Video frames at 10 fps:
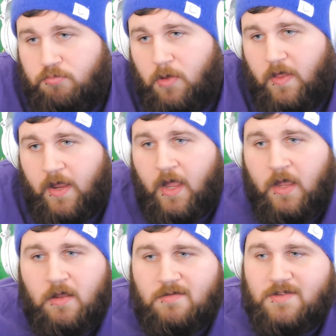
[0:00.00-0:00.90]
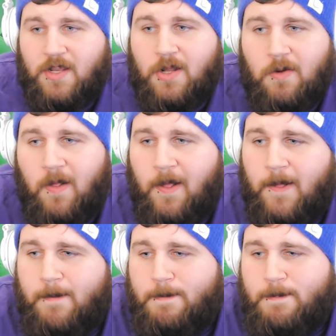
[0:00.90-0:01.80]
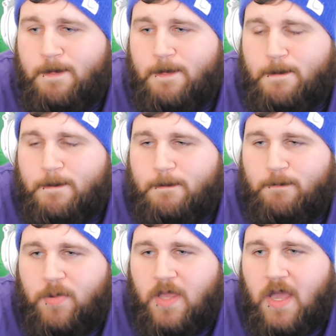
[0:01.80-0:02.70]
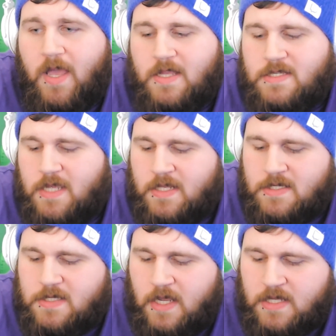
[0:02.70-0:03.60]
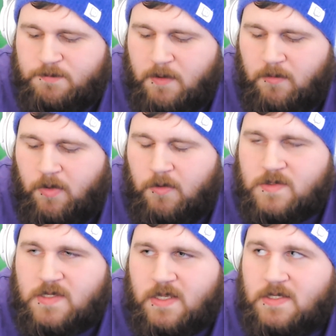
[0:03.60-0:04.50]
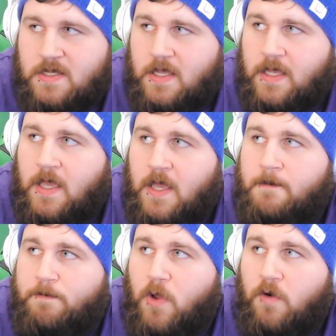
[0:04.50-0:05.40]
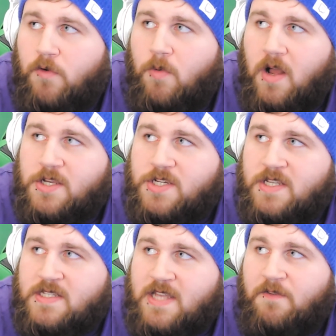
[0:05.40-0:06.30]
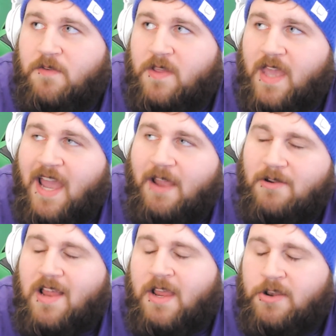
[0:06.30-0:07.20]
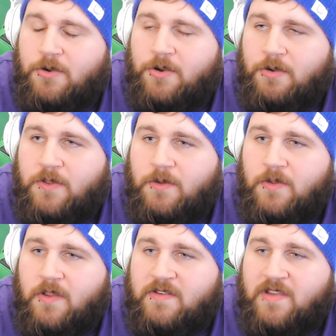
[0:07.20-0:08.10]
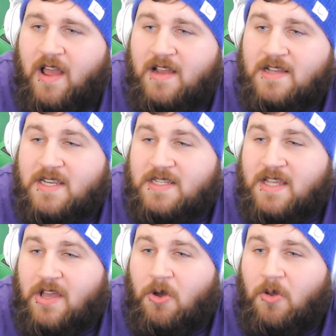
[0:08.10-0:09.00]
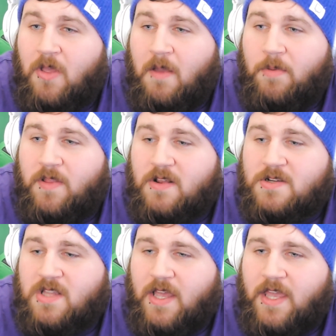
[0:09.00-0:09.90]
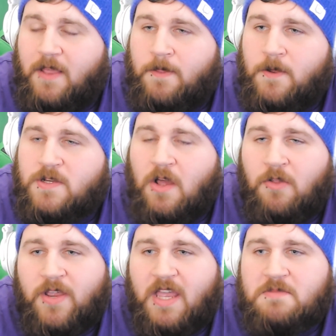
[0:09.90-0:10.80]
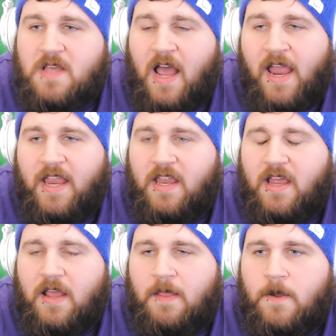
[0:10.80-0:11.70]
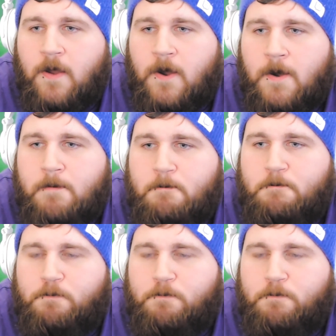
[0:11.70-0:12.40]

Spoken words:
play that game. You know. But yeah, it's been one of those things like Overwatch is definitely, I do agree with you, it's toxic as hell, but there's like there's other games that I'm